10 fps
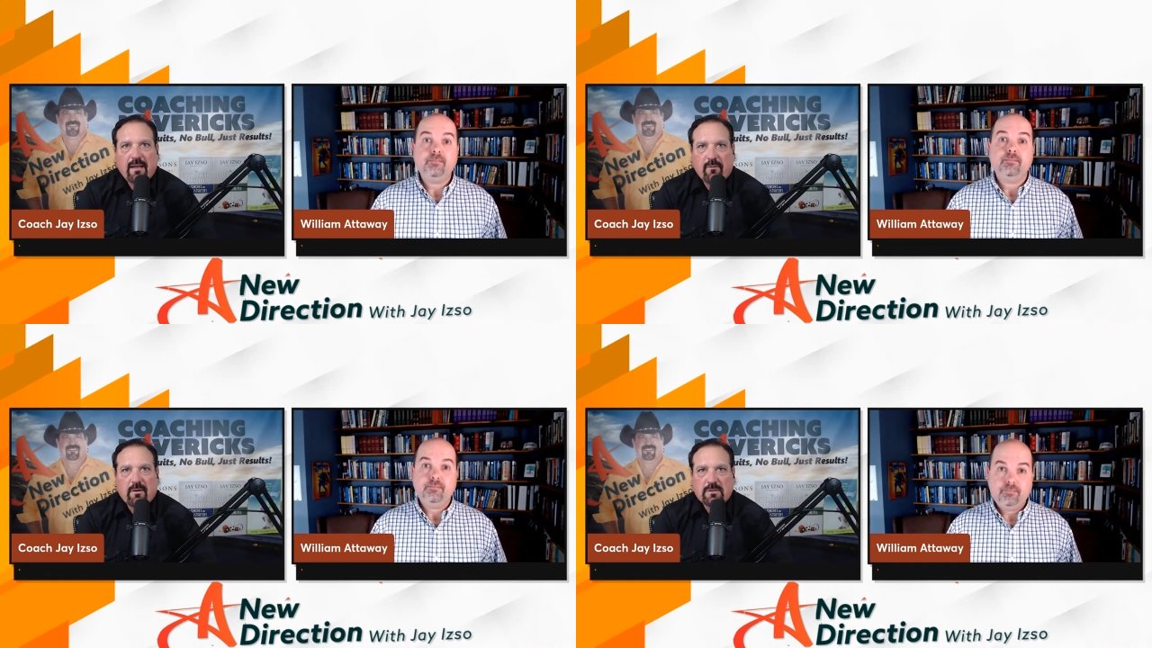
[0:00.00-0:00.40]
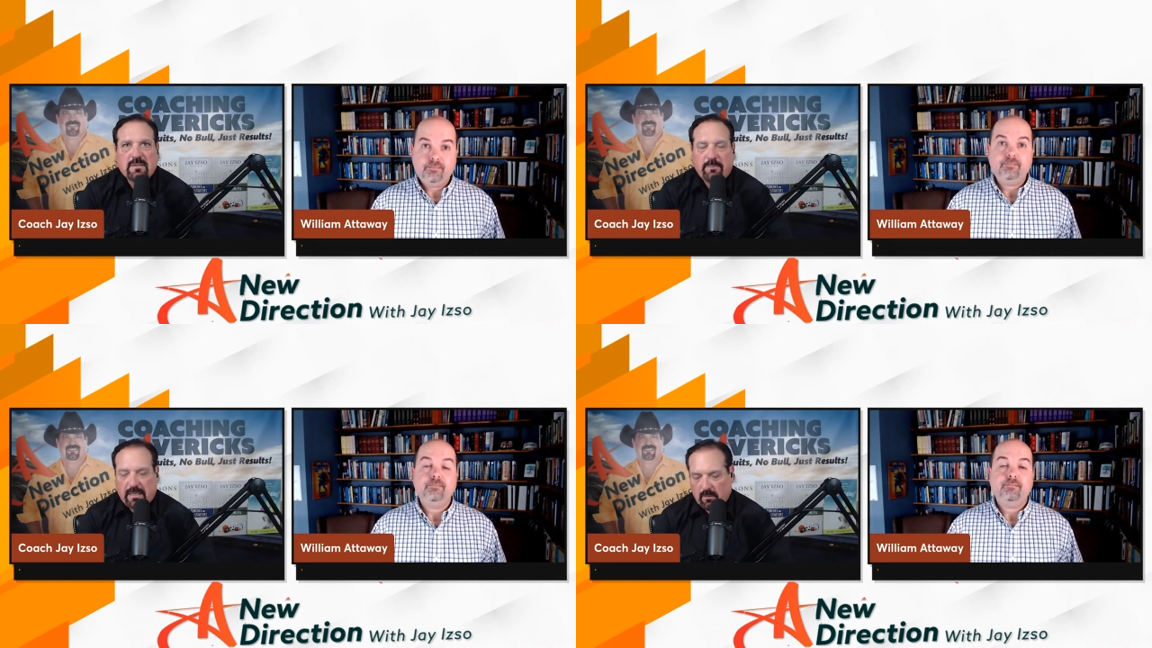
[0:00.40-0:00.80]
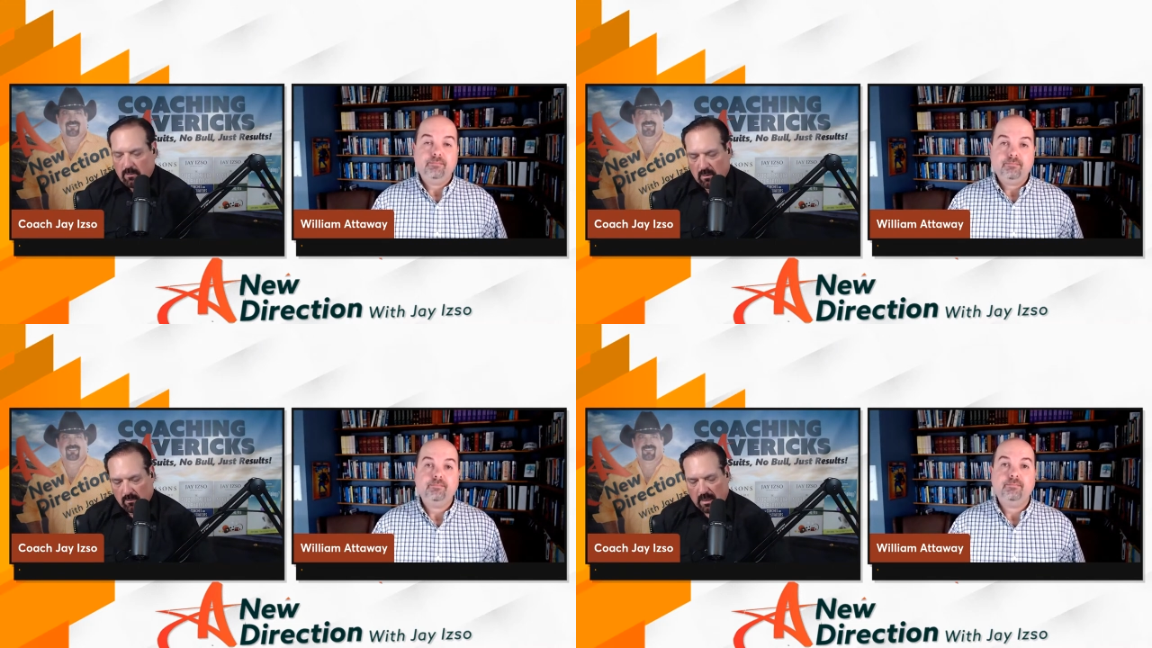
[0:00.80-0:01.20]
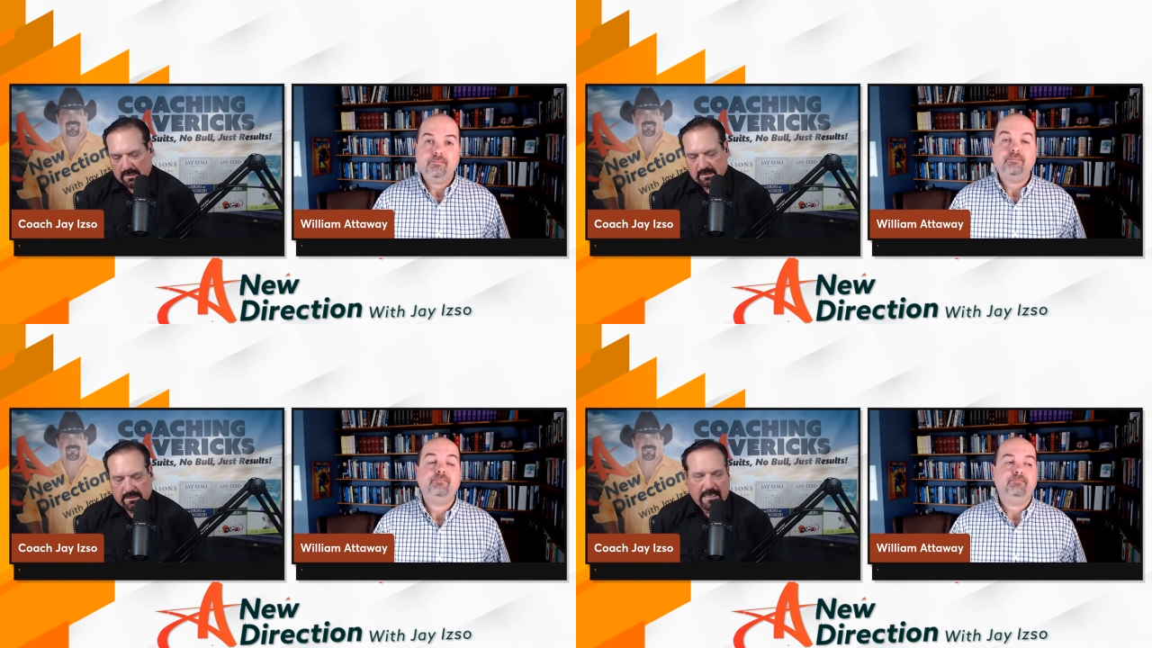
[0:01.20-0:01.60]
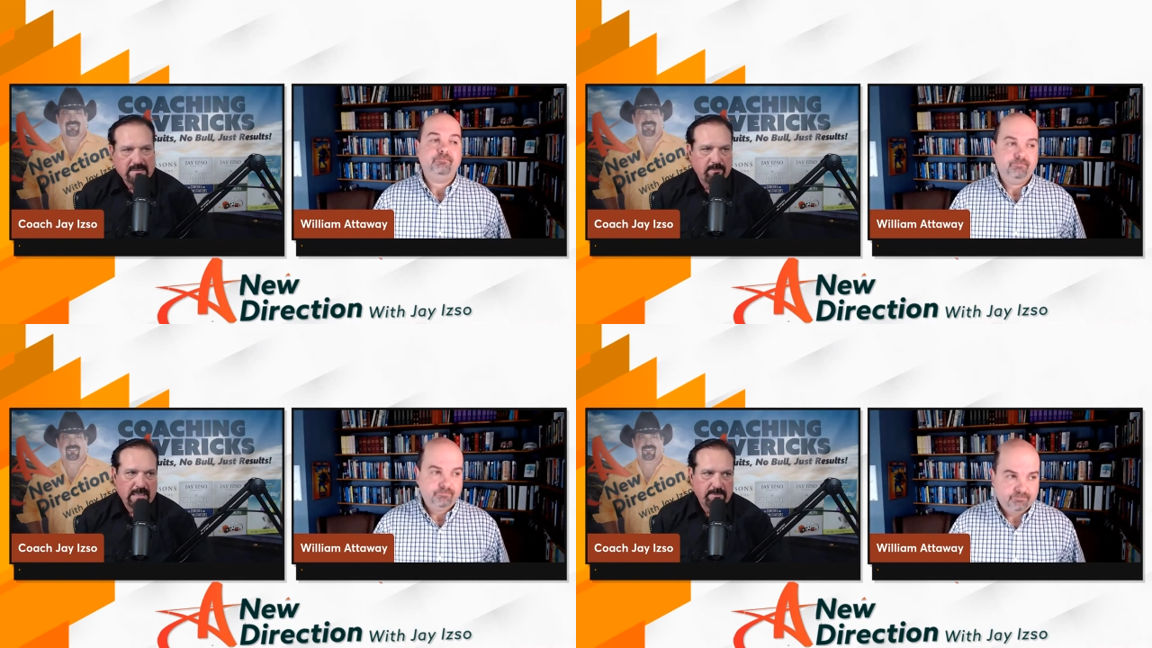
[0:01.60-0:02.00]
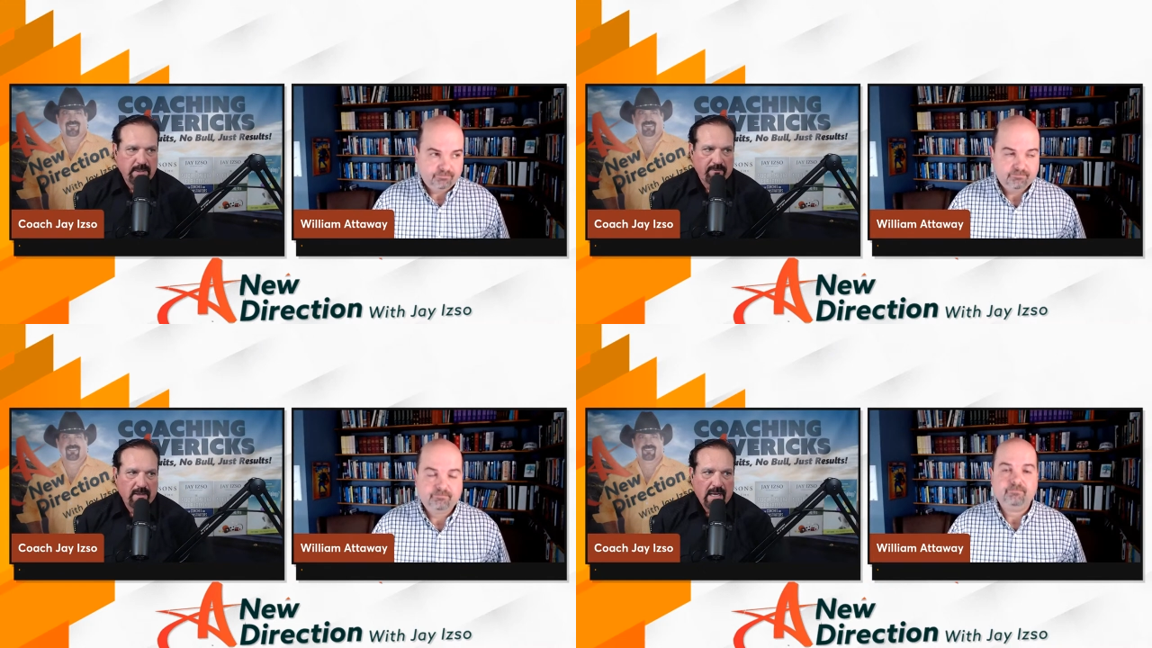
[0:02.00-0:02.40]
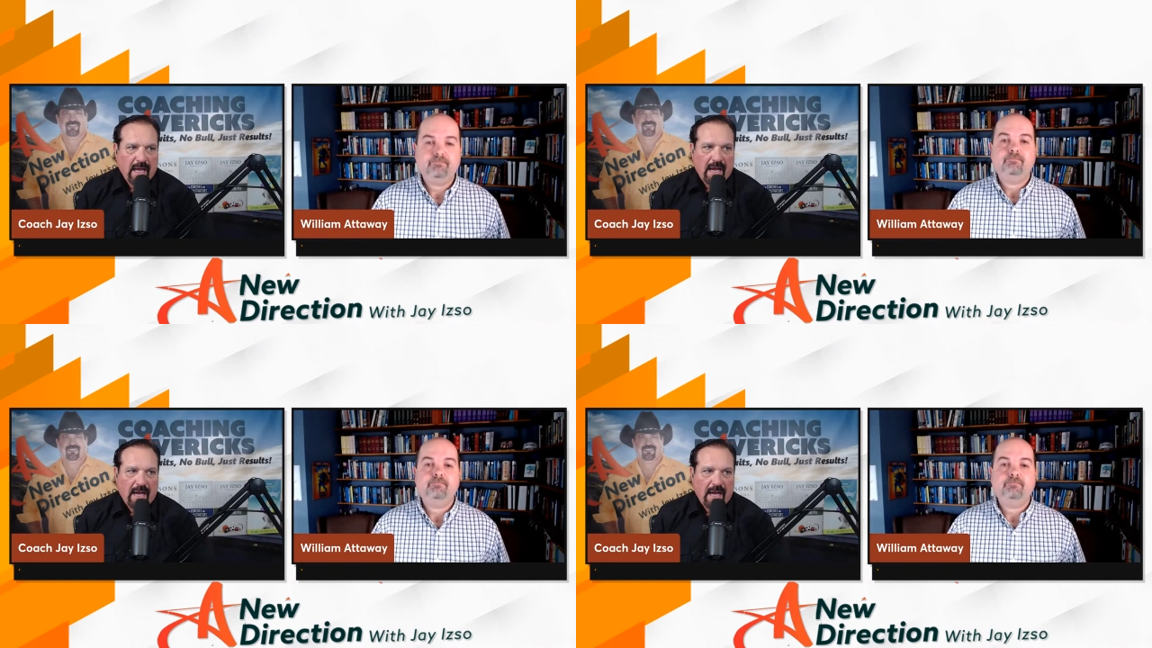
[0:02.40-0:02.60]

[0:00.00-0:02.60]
Speaker 1: We're attributing the wrong why to it. That's that's beautiful.